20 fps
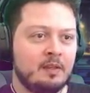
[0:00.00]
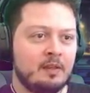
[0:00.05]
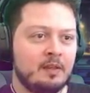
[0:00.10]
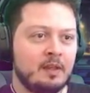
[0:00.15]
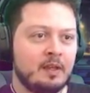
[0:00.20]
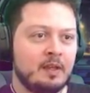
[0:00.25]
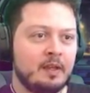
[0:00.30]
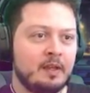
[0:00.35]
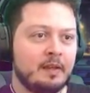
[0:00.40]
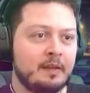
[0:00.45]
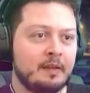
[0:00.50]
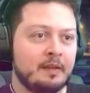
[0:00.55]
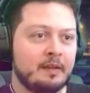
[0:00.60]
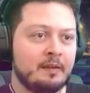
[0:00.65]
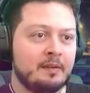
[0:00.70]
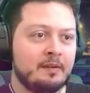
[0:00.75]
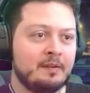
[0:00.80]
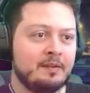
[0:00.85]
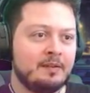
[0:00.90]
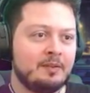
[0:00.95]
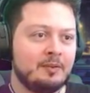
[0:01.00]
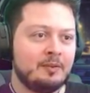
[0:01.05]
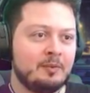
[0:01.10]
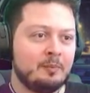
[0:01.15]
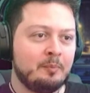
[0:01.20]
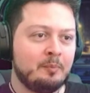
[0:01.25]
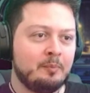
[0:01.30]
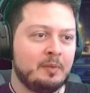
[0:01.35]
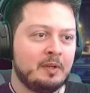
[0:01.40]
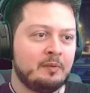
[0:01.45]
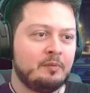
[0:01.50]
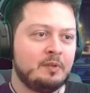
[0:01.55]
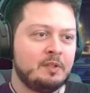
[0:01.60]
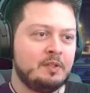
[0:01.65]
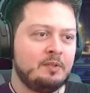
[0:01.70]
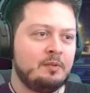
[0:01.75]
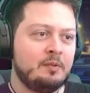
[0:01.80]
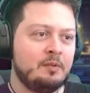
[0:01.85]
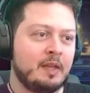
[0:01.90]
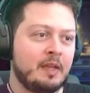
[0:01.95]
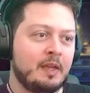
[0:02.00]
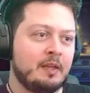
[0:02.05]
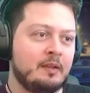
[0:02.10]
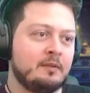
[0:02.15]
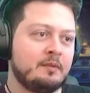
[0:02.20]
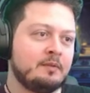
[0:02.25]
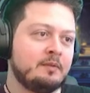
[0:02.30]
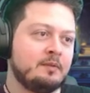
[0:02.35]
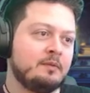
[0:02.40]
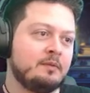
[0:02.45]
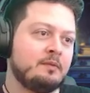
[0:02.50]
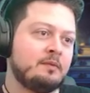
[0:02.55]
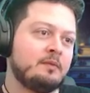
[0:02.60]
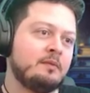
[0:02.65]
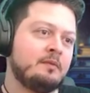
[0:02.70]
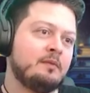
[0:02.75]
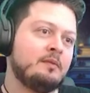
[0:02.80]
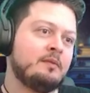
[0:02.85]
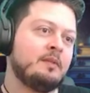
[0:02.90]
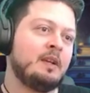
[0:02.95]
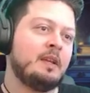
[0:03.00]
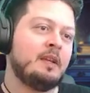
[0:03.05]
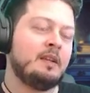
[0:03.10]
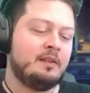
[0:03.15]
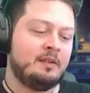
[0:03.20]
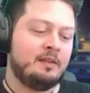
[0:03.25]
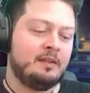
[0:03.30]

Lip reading: But if we do that, right?